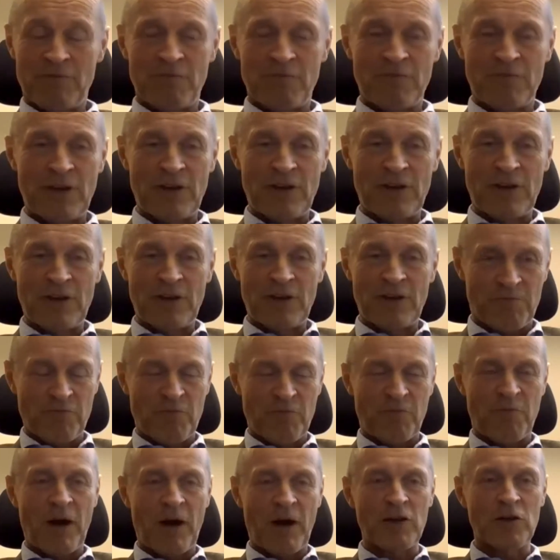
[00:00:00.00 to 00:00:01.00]
If
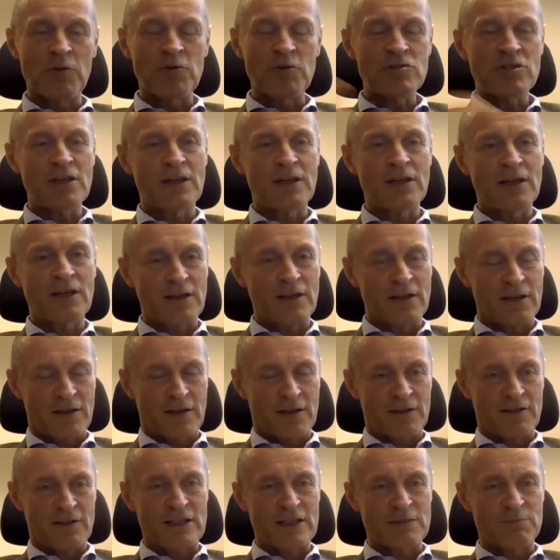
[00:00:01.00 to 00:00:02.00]
by using
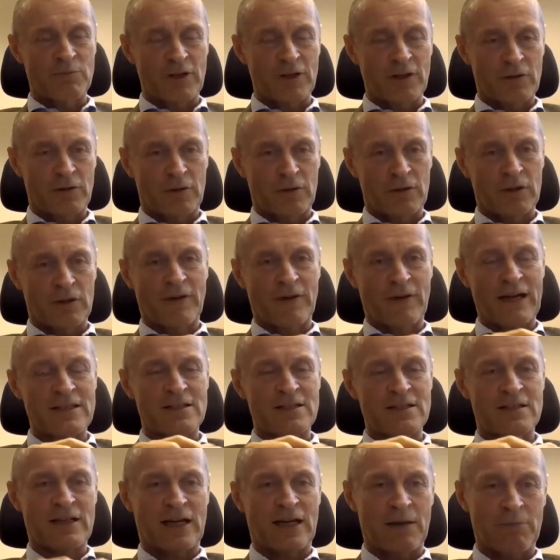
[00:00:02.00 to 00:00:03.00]
these monitoring
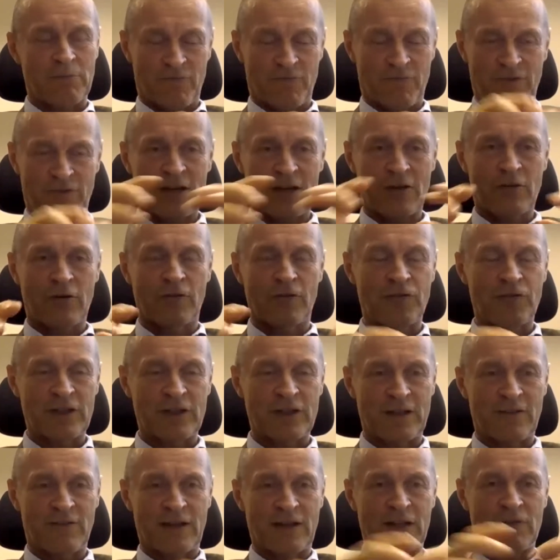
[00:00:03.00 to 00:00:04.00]
devices, I'm very
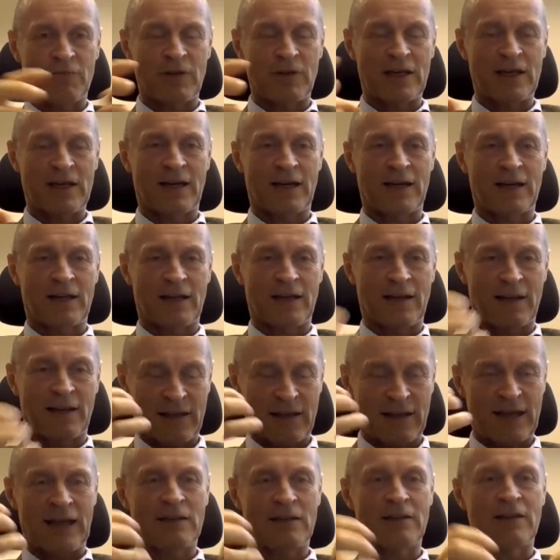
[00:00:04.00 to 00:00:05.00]
confident that we can
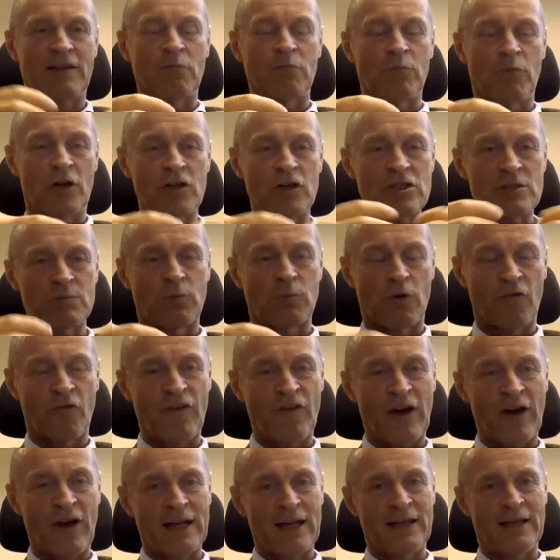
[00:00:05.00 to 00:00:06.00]
get much more
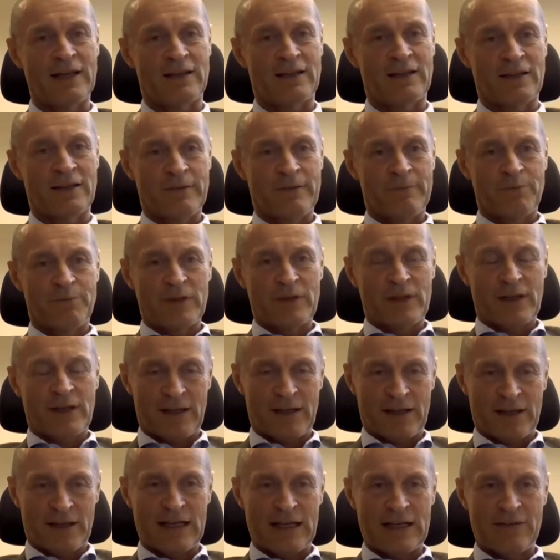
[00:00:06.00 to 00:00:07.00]
valid,
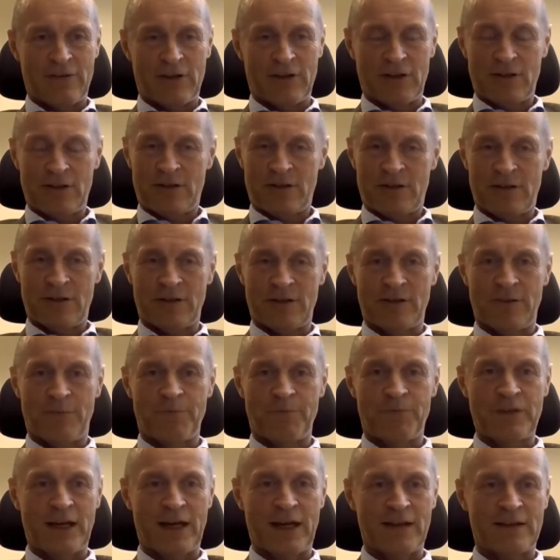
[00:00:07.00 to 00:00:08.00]
relevant
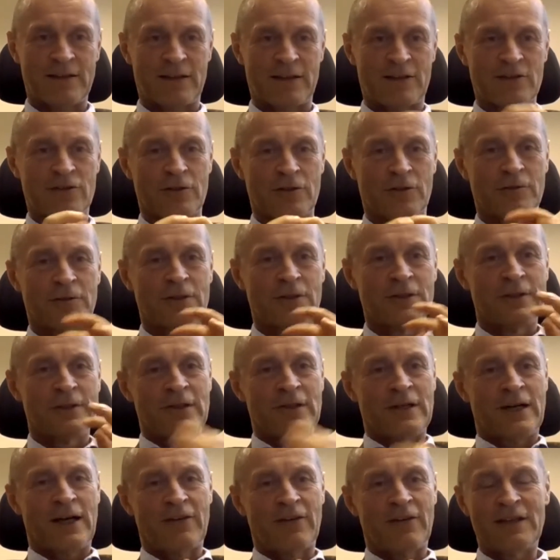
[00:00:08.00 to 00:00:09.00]
data. So
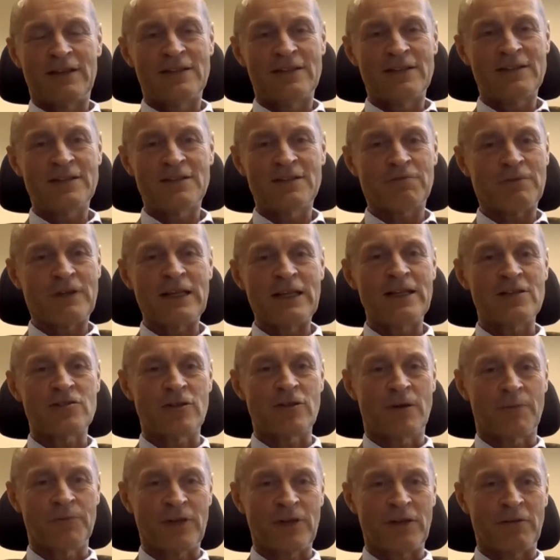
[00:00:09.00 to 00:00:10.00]
I think this is really
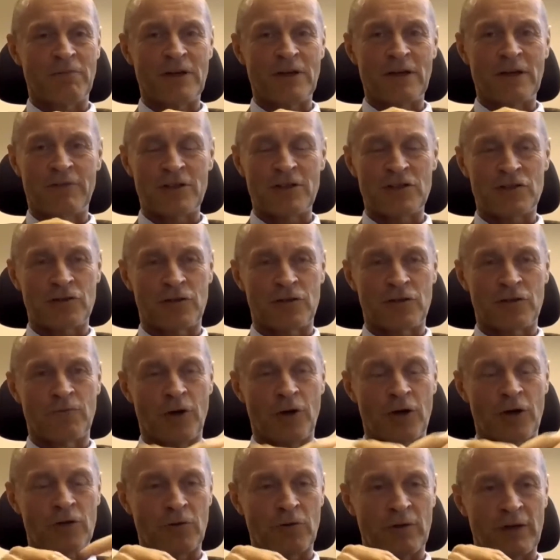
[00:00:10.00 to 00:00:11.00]
something where we should
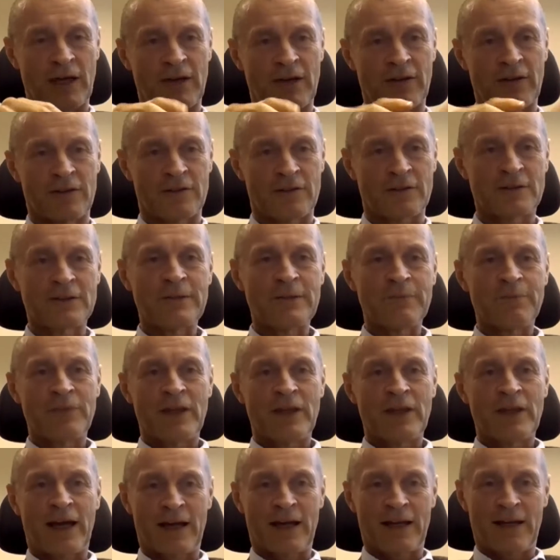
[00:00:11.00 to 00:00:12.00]
work together
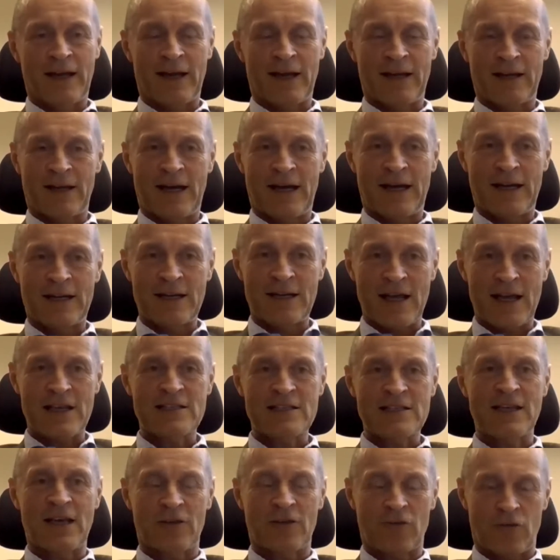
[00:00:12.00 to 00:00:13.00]
and
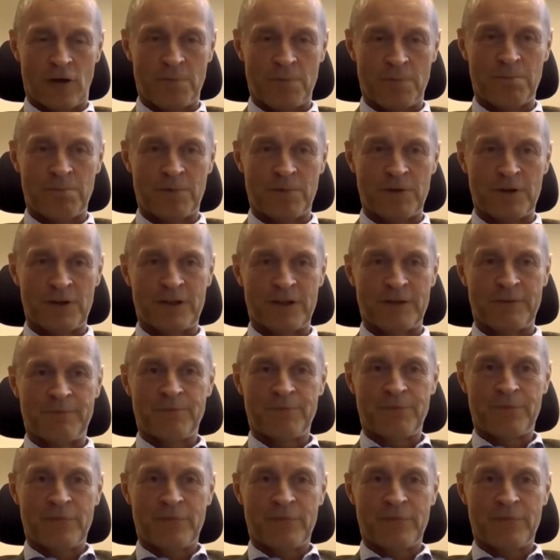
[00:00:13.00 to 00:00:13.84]
set up a